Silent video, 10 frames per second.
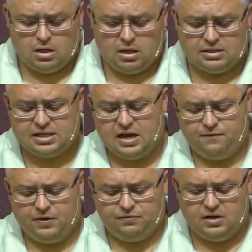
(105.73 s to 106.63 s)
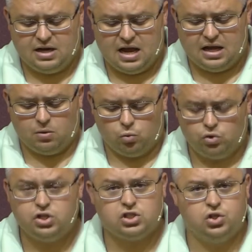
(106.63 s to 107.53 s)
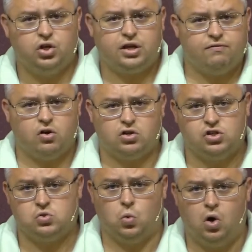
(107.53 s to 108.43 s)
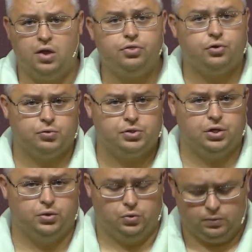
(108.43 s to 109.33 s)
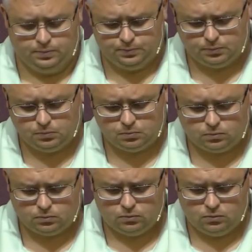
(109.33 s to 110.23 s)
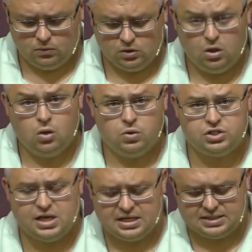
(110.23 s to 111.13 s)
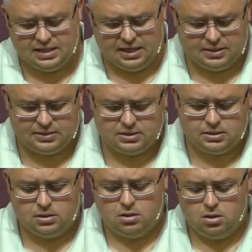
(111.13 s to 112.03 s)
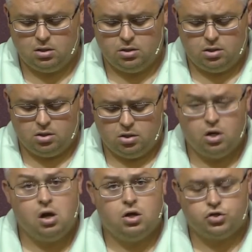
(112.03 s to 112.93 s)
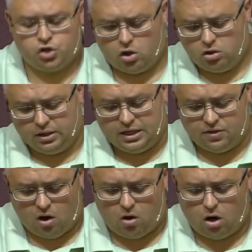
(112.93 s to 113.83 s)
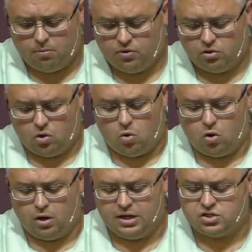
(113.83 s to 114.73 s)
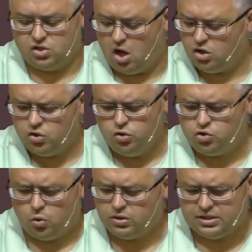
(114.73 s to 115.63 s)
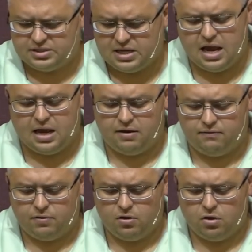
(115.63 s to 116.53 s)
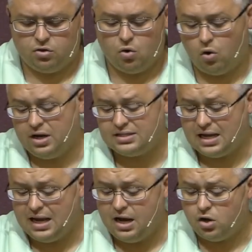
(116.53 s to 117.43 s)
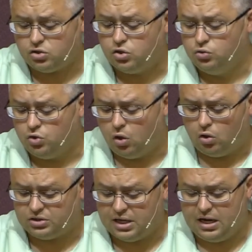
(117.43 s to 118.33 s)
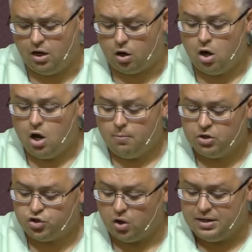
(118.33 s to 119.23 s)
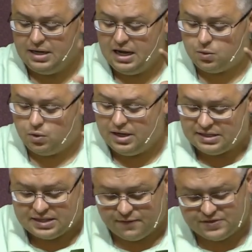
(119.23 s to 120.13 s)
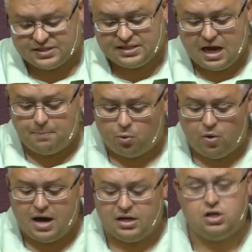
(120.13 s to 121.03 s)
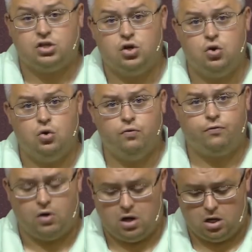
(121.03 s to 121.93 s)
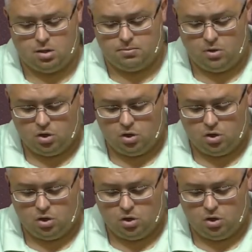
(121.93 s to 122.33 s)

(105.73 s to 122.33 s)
Isaiah 59, and we'll just look at verses 1 through 2, which says this Surely the arm of the Lord is not too short to save nor his ear too dull to hear. But your iniquities have separated you from